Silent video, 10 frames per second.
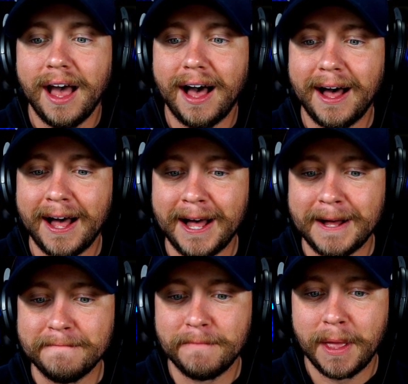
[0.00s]

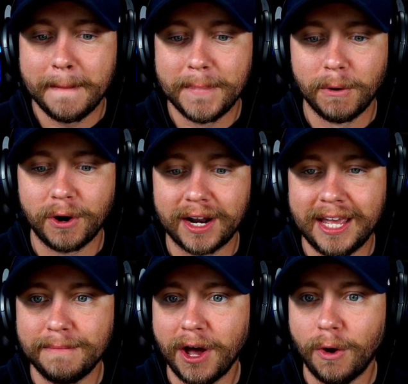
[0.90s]
um, but we're going to
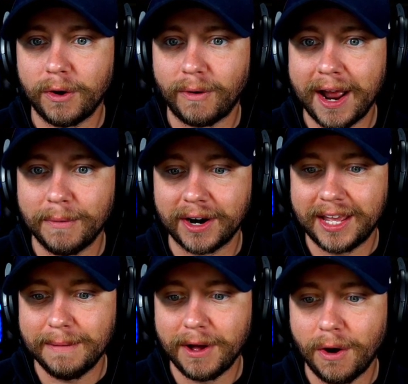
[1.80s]
keep going, right? We're going to
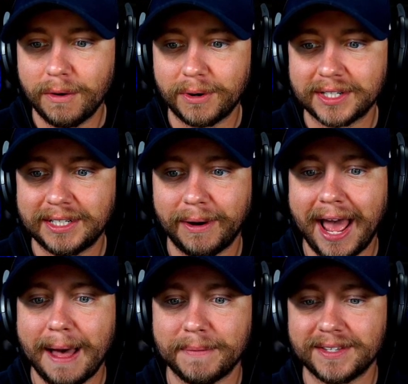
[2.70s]
keep going, and we're going to see what
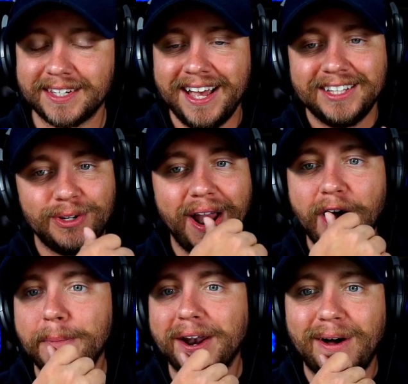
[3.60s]
happens. Dude, I
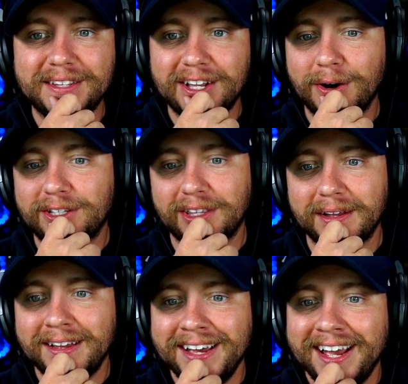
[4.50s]
hope I don't have to go into
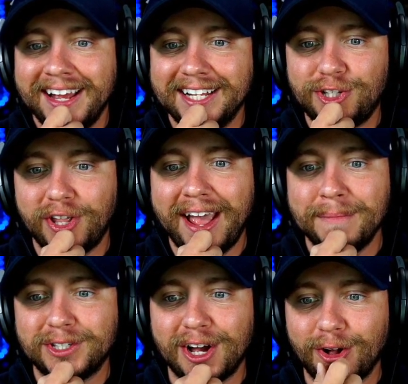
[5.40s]
the into the Amazon